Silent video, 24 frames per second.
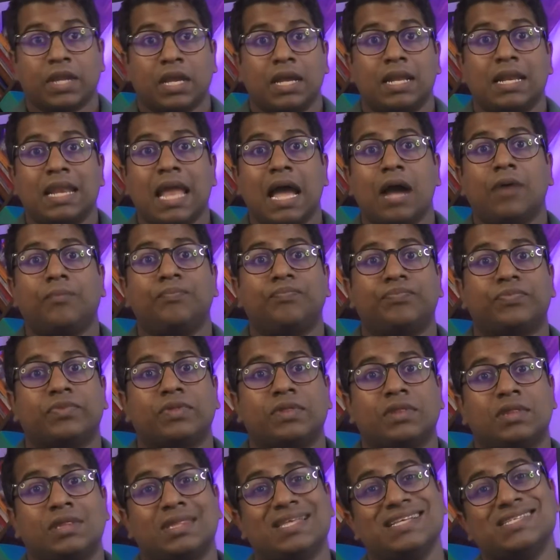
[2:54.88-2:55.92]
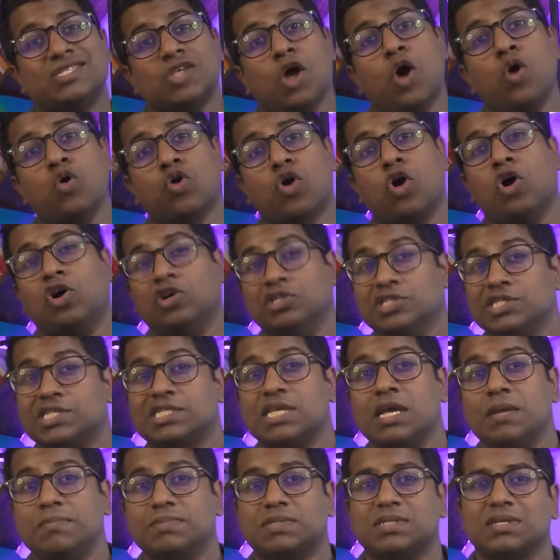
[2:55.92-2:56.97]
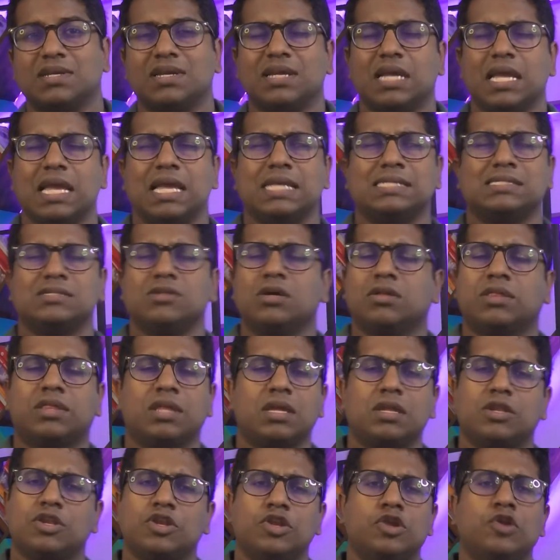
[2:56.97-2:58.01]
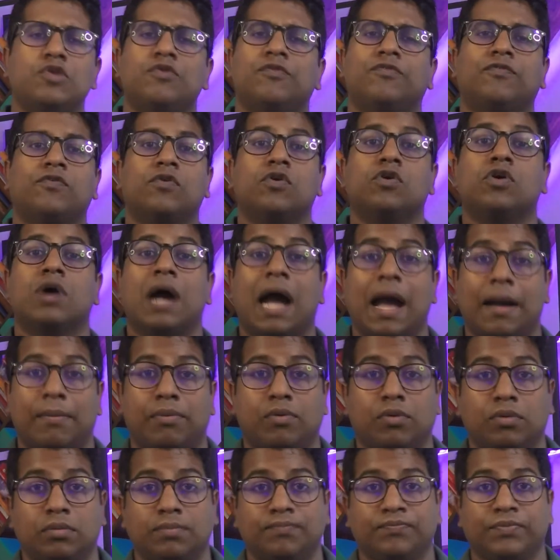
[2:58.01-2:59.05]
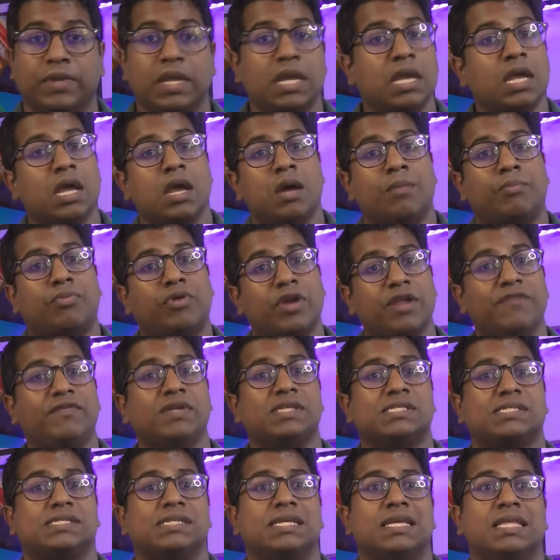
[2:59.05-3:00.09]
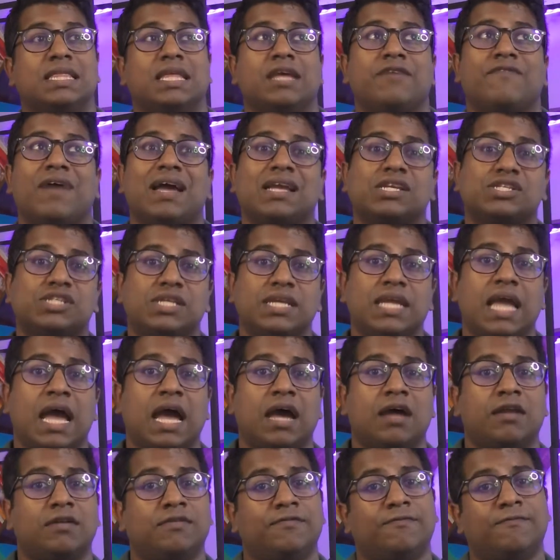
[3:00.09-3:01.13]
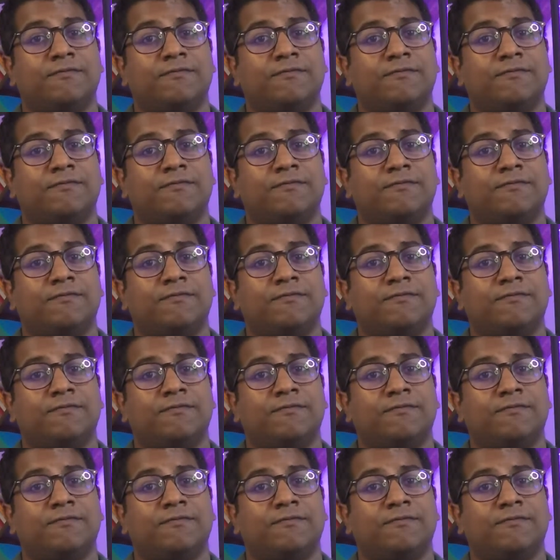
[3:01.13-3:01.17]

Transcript: Now, this whole concept is nothing new for Apple. Previously, they've actually had